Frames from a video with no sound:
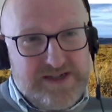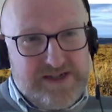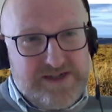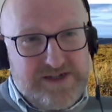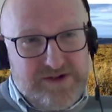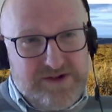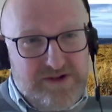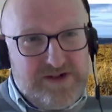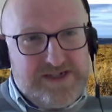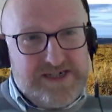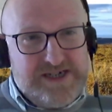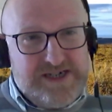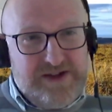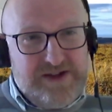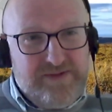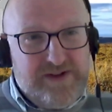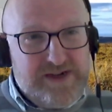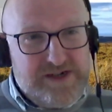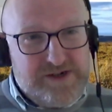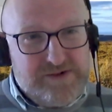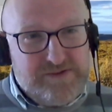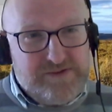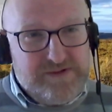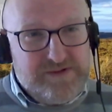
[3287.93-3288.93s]
That's an all-day
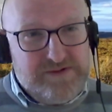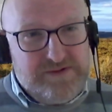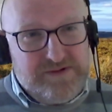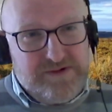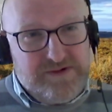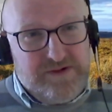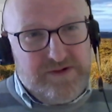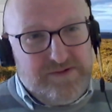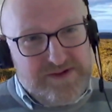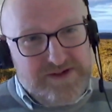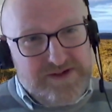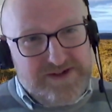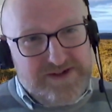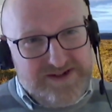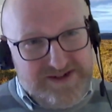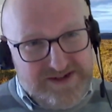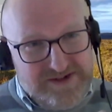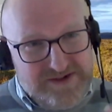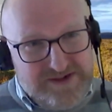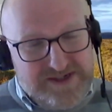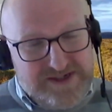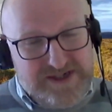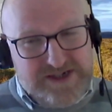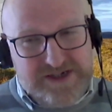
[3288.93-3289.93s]
event where you go and
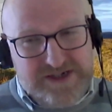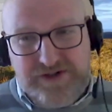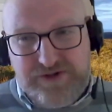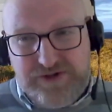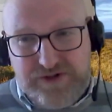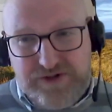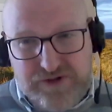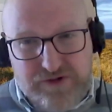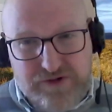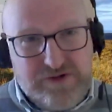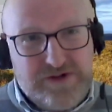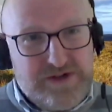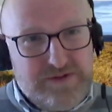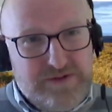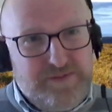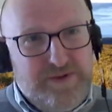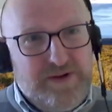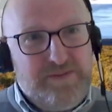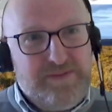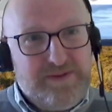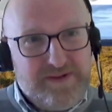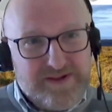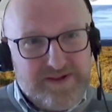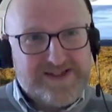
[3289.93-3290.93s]
you sit and you talk to
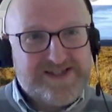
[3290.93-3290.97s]
Pubble.